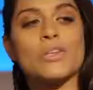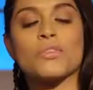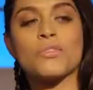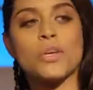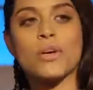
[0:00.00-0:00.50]
and
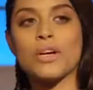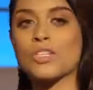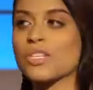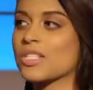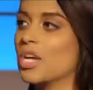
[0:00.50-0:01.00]
also figuring
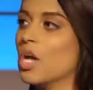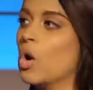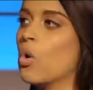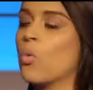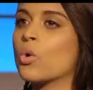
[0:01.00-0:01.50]
out just
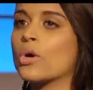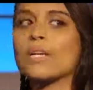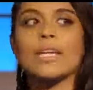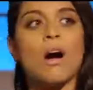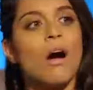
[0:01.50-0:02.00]

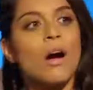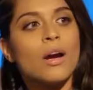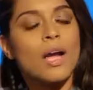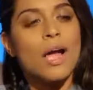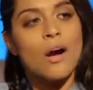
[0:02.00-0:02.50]
working
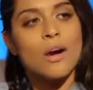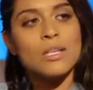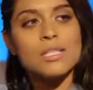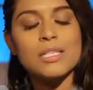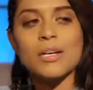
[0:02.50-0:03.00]
hard. I
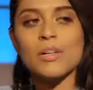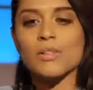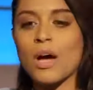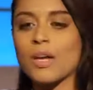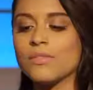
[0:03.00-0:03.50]
honestly, a
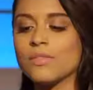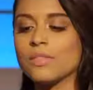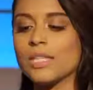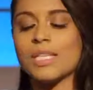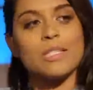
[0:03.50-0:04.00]
lot of
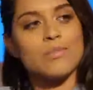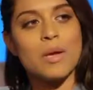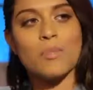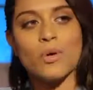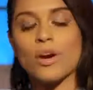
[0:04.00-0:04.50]
the things in
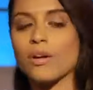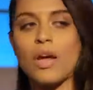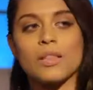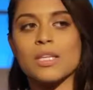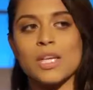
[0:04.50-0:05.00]
my book are
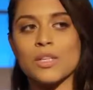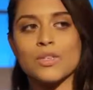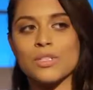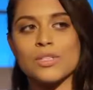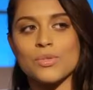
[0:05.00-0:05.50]
not things I
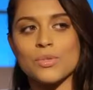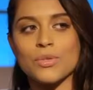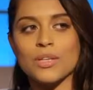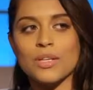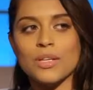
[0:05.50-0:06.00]
learned in school.